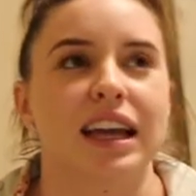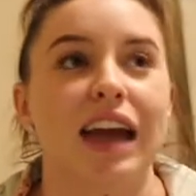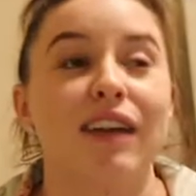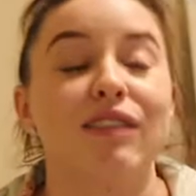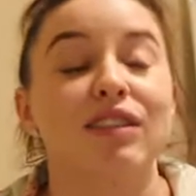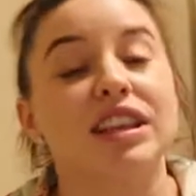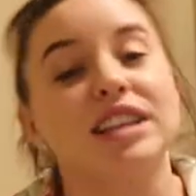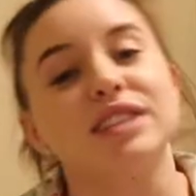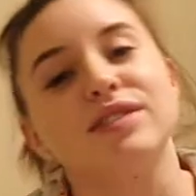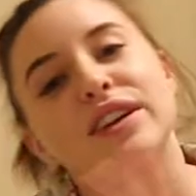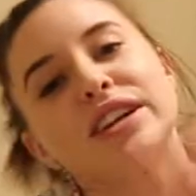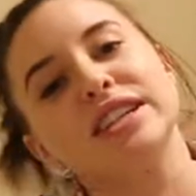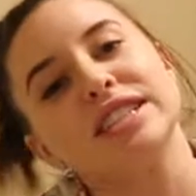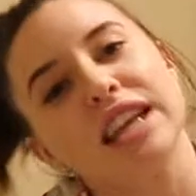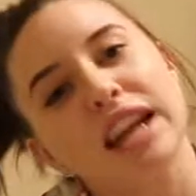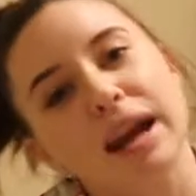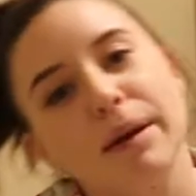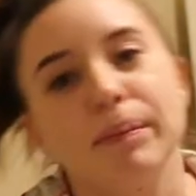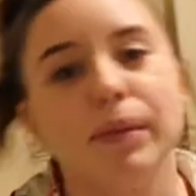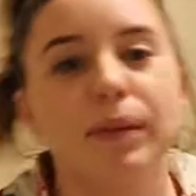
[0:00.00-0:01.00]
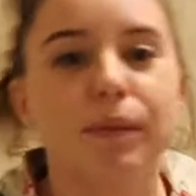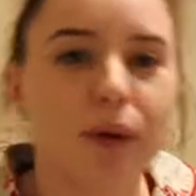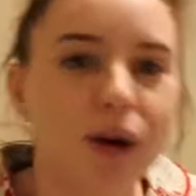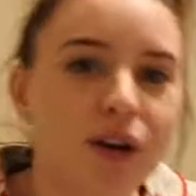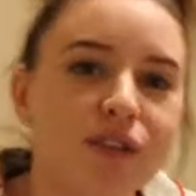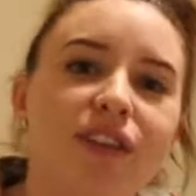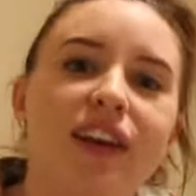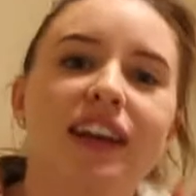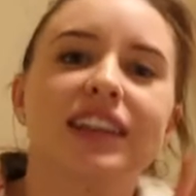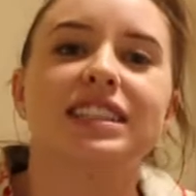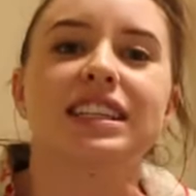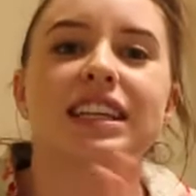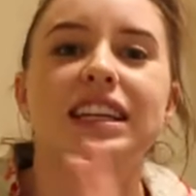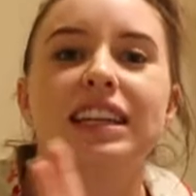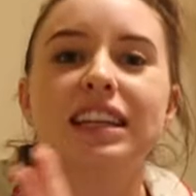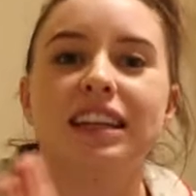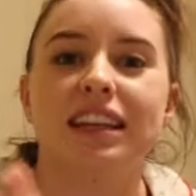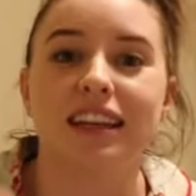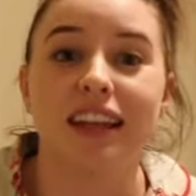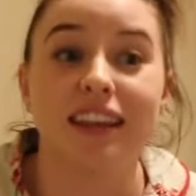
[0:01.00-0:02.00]
everything's very set up and perfect,
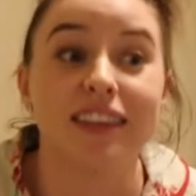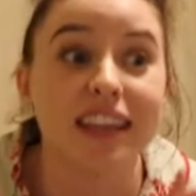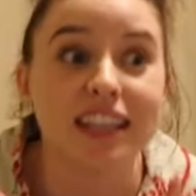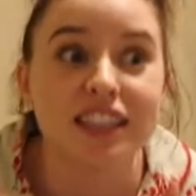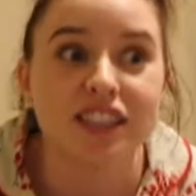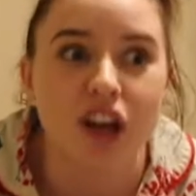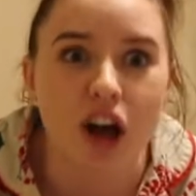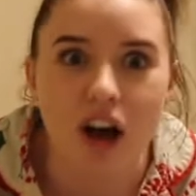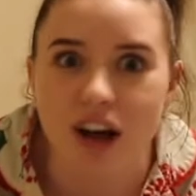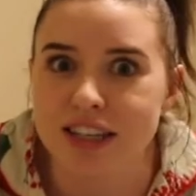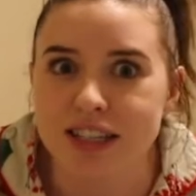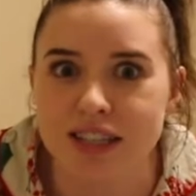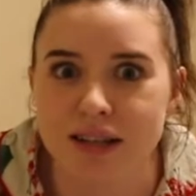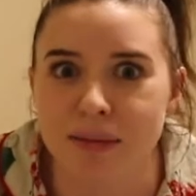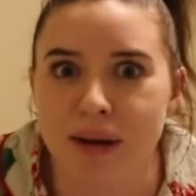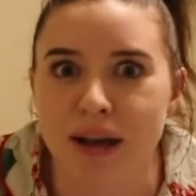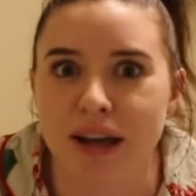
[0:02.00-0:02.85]
and that's awesome.